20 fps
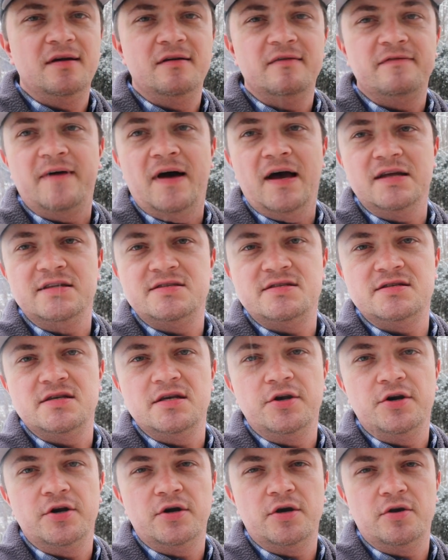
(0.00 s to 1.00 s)
find
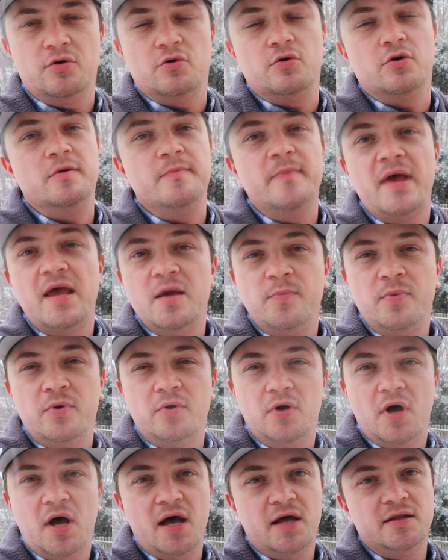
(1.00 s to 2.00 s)
cedar or
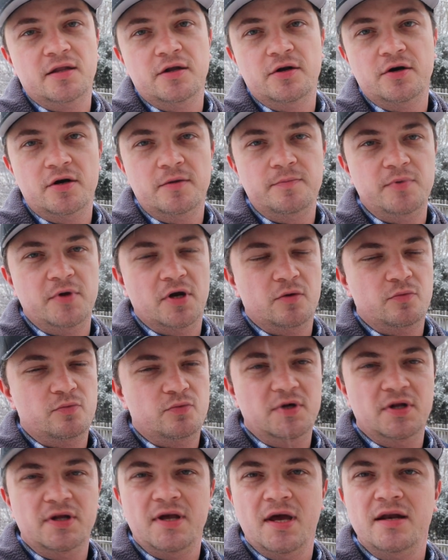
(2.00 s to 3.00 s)
maple, Adler,
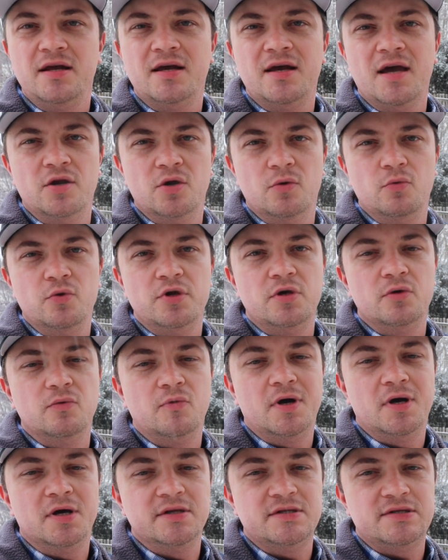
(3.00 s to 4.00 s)
really any kind of wood you
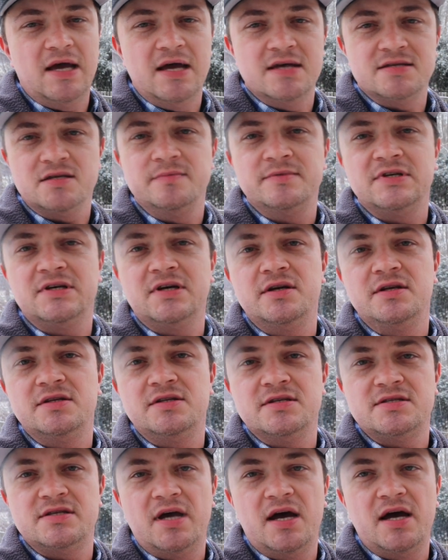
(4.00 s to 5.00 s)
want. Ask them to cut it
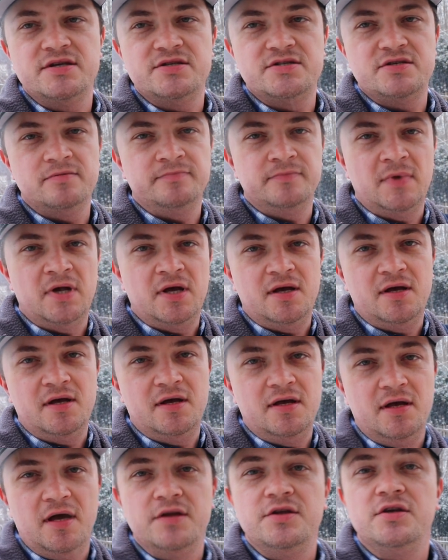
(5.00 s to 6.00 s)
to size,
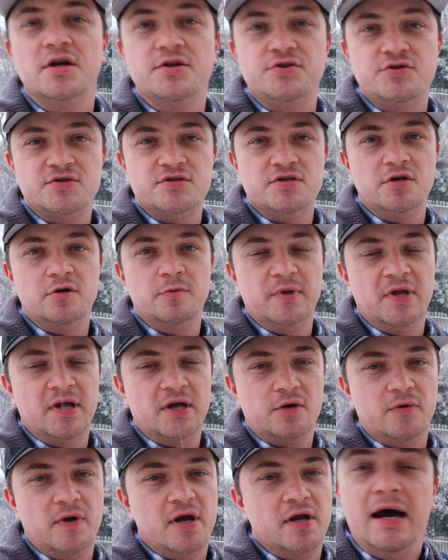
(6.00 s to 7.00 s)
and you get your cedar
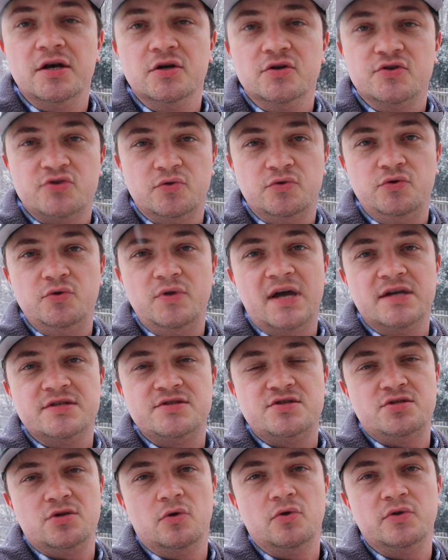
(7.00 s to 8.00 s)
plank ready. I also do
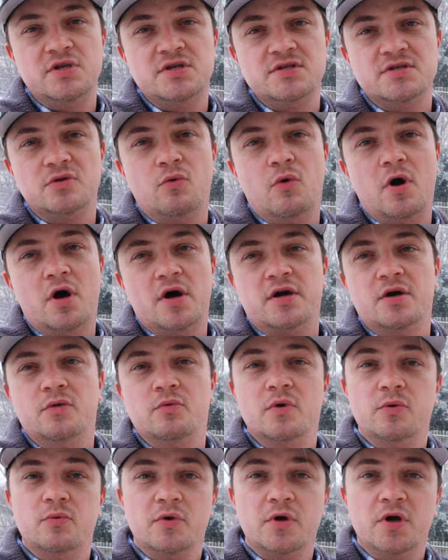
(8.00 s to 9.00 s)
not soak these in water.
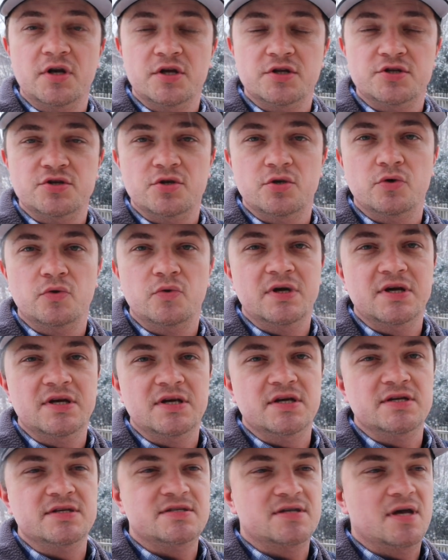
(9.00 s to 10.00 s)
What we're gonna do
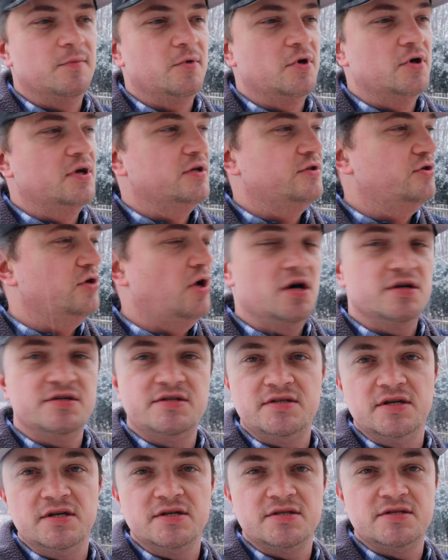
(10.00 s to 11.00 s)
is I'm gonna
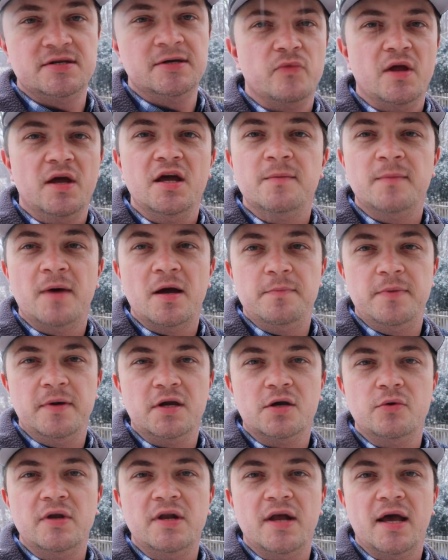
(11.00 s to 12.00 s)
toss this in my
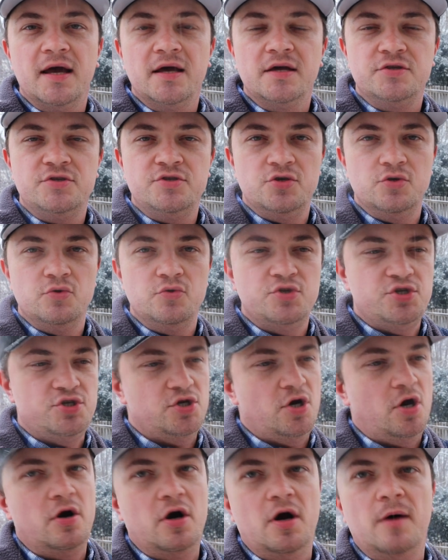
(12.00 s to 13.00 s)
Big Green Egg to
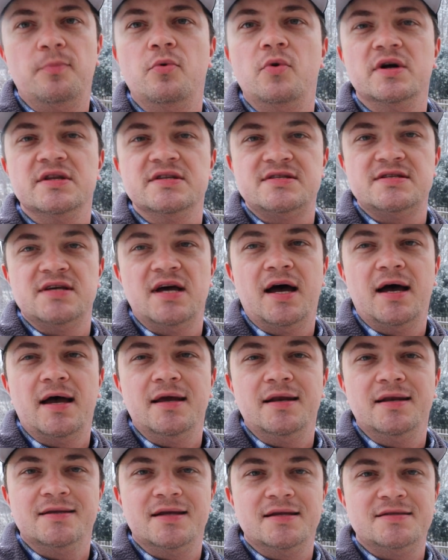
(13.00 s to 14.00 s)
char up one
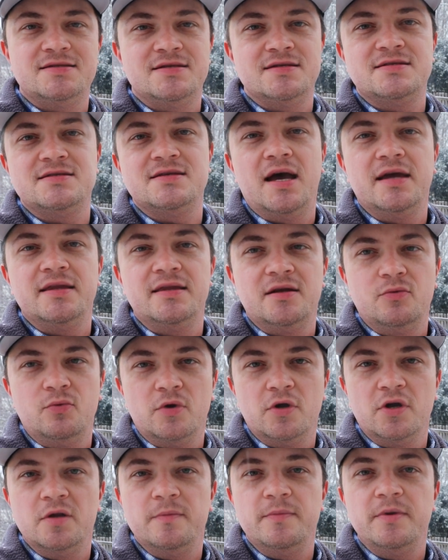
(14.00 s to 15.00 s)
side, and that's the side that
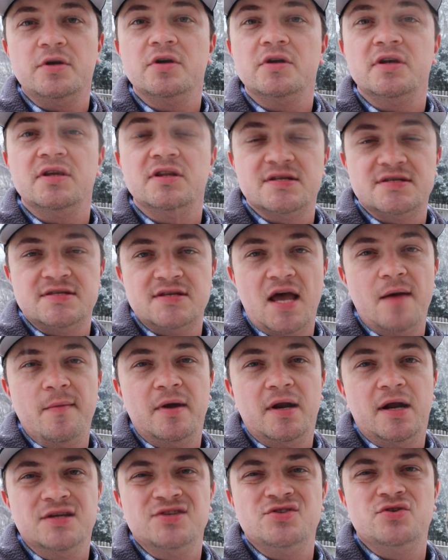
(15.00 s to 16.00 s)
we're gonna be cooking the
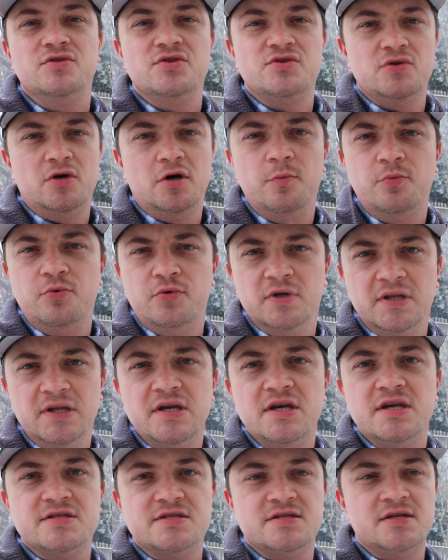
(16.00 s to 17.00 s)
salmon on. So this will help
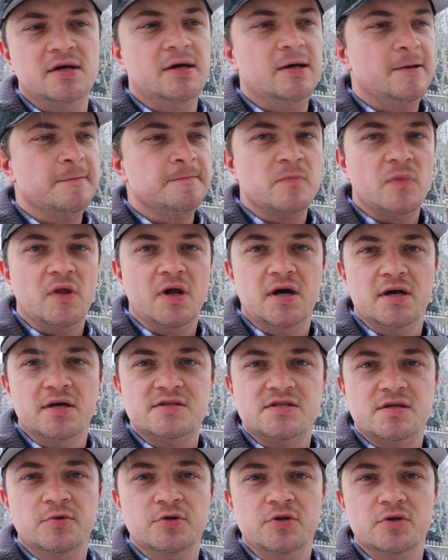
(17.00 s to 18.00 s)
release
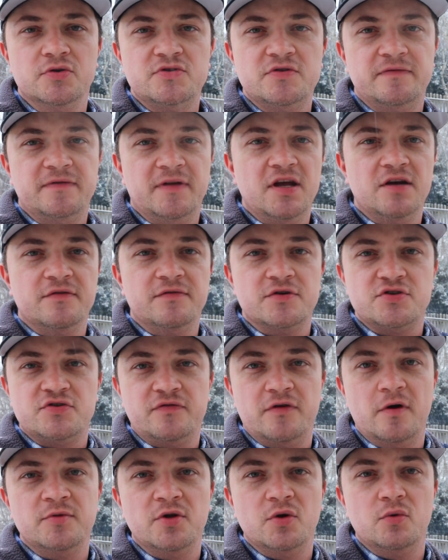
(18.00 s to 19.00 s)
some of those flavors
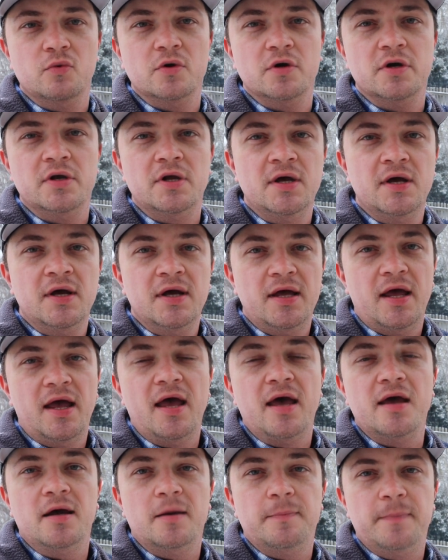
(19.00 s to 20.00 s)
from the wood
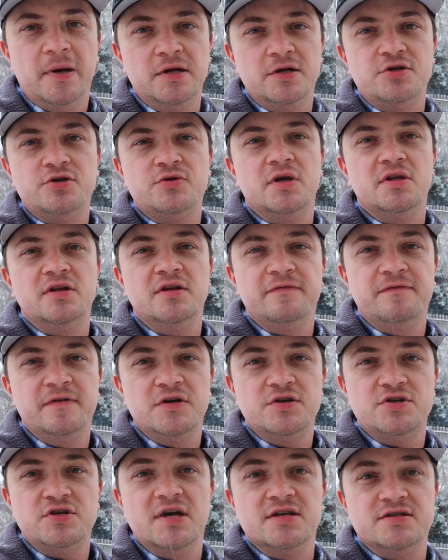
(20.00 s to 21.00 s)
and penetrate the
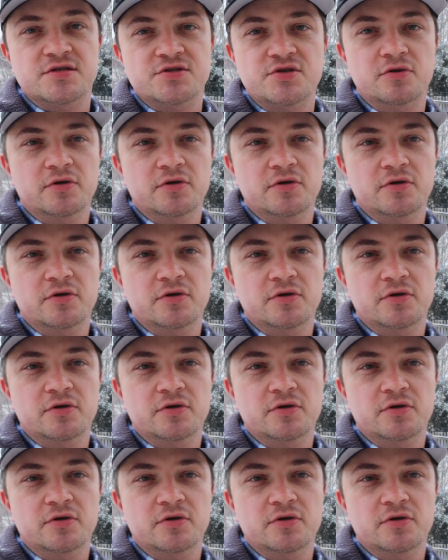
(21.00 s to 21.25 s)
fish as it's